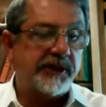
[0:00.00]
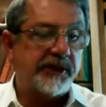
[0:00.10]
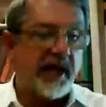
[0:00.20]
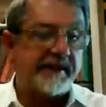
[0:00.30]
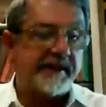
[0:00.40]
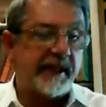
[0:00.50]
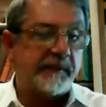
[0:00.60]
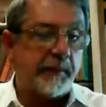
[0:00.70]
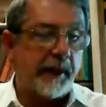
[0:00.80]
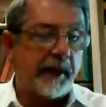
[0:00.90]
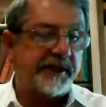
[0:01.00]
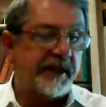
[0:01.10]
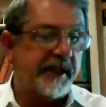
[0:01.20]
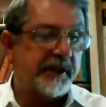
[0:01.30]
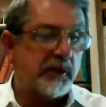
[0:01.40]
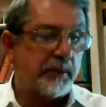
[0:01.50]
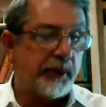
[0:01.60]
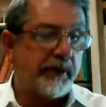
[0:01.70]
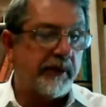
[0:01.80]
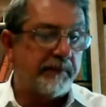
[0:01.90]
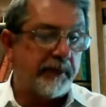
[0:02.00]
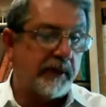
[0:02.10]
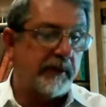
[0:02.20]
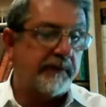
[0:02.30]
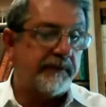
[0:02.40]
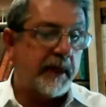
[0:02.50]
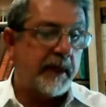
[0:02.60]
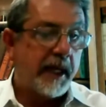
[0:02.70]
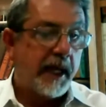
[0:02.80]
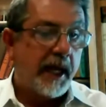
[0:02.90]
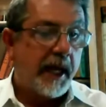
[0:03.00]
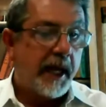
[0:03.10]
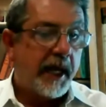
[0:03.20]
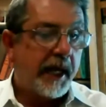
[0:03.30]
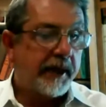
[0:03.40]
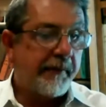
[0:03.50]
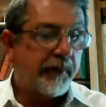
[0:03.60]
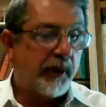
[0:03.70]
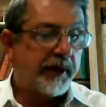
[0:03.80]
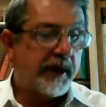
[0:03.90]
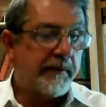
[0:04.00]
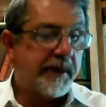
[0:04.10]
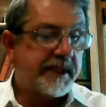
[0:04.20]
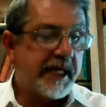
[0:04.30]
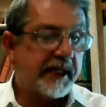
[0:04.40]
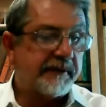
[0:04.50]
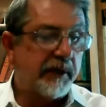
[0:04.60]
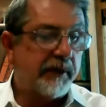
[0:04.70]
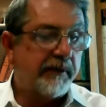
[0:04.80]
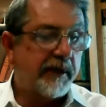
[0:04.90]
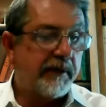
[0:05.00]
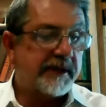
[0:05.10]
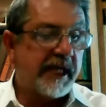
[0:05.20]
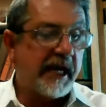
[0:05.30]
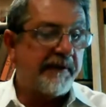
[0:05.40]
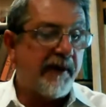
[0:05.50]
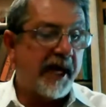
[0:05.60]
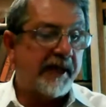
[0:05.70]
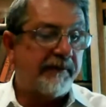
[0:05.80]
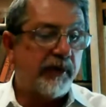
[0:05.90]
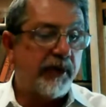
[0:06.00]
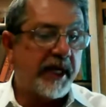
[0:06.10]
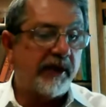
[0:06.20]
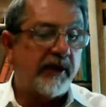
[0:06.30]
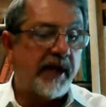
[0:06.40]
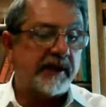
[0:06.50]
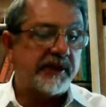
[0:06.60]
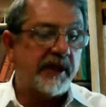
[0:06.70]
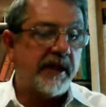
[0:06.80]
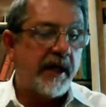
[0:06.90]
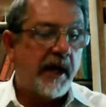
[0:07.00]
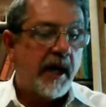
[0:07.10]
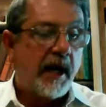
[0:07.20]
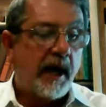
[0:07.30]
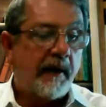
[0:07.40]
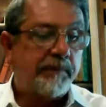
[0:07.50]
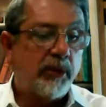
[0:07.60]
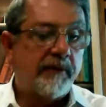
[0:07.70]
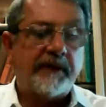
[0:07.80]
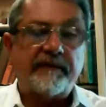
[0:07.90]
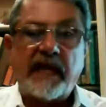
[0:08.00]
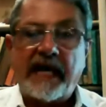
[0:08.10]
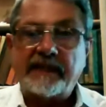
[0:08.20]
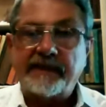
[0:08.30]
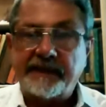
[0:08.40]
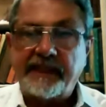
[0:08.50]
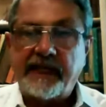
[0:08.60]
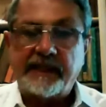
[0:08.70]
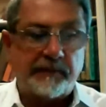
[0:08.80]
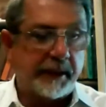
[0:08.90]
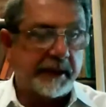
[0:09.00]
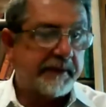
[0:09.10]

the United States bears the initial burden of proof, and that burden can be satisfied through the introduction of proof of tax assessment.